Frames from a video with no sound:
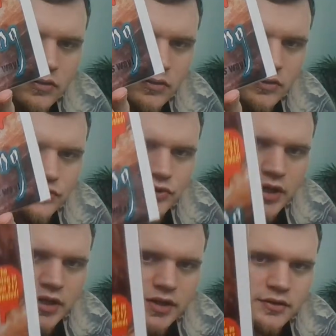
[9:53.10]
The
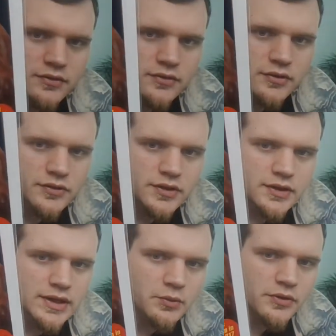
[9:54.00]
Shining. Looks like
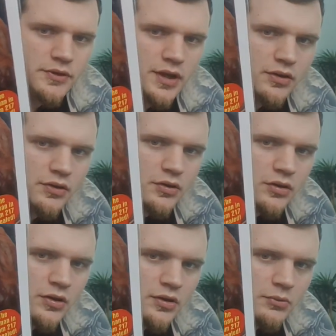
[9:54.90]
that one's got a
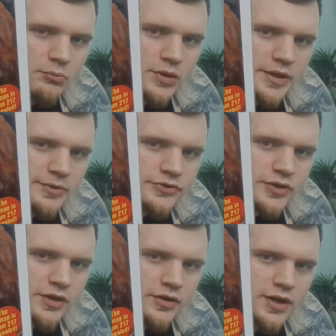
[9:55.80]
little blemish
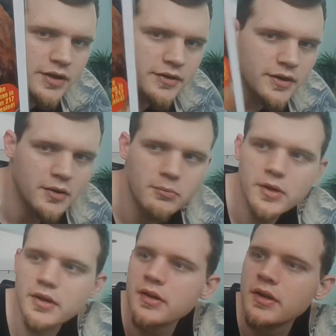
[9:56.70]
on her head there,
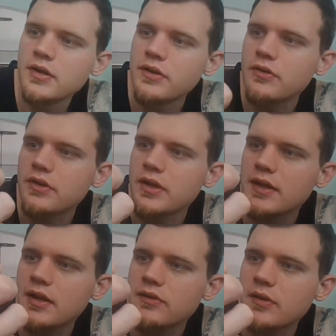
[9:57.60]
but You'll get
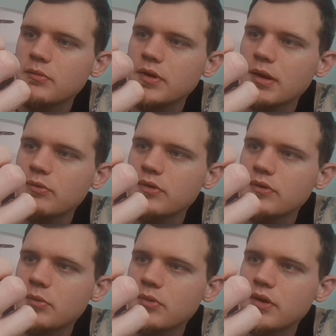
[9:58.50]
that sometimes with
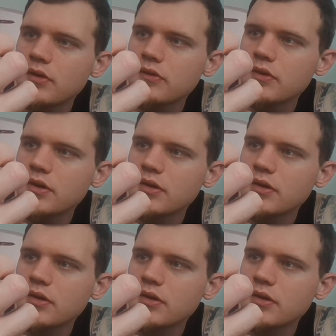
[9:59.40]
some of these